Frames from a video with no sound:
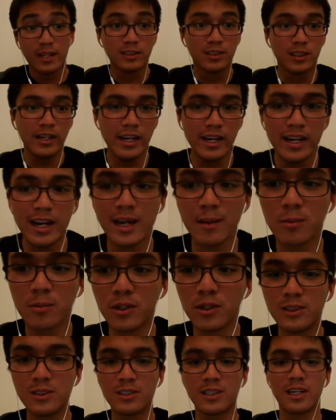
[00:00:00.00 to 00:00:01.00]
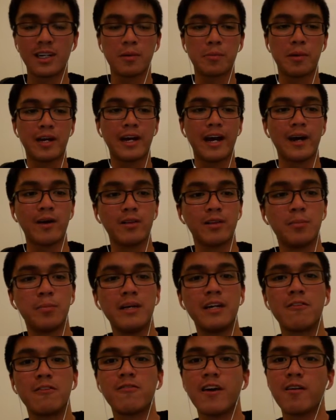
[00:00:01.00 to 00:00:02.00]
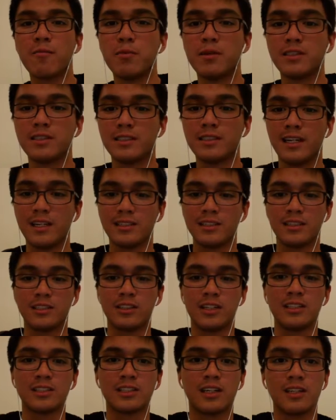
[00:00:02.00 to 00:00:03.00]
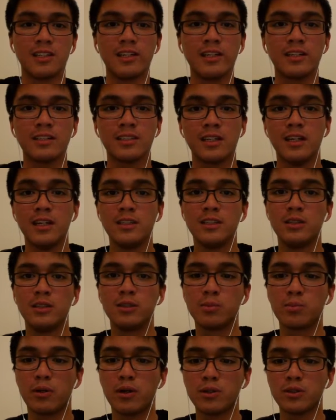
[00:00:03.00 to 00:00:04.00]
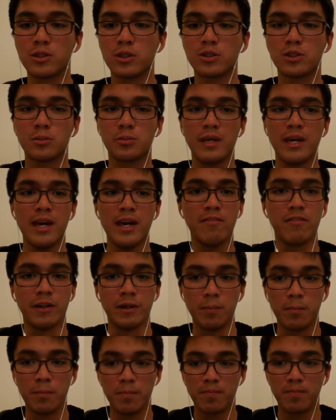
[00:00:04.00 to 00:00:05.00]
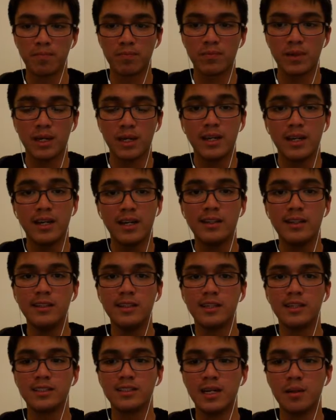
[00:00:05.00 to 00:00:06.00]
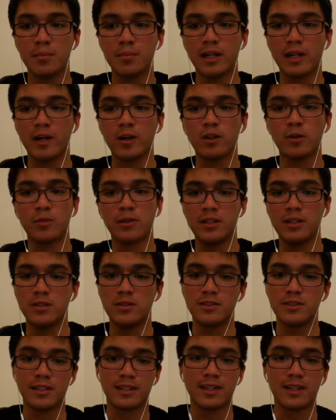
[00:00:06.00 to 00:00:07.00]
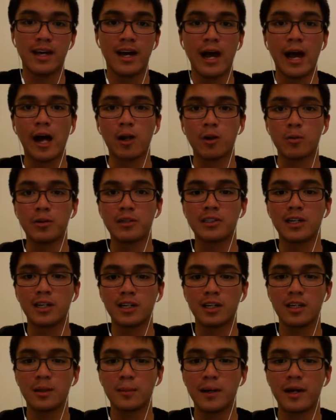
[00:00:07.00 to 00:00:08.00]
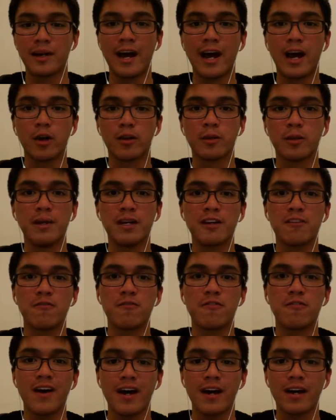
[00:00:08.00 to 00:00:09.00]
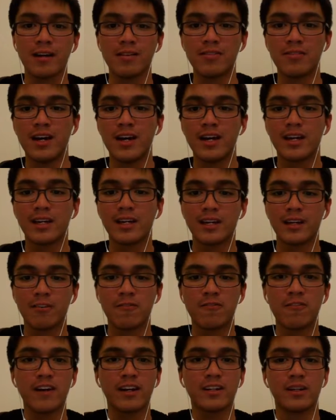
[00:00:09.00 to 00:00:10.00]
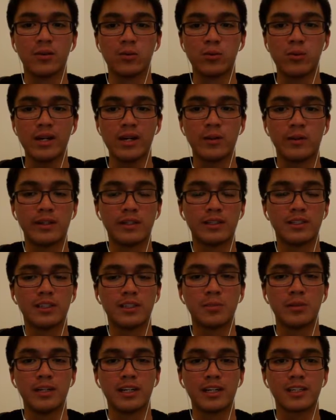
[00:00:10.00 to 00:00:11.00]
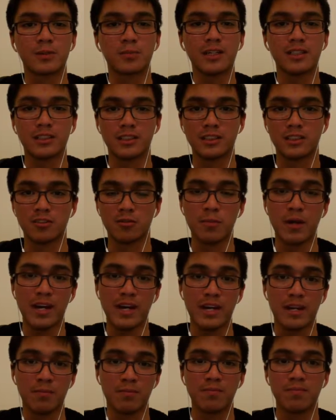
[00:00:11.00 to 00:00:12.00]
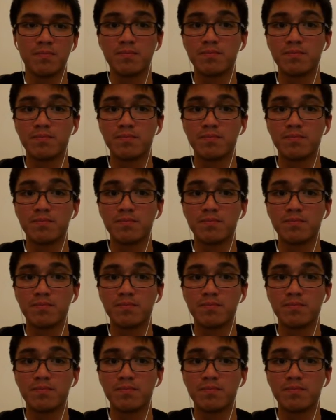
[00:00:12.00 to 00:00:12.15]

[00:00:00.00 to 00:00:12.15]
Today I am going to talk about how the big five personality traits are linked to prosocial behavior. In the example I will be using, I will be talking about how the big five can affect the way we interpret expressions of pain.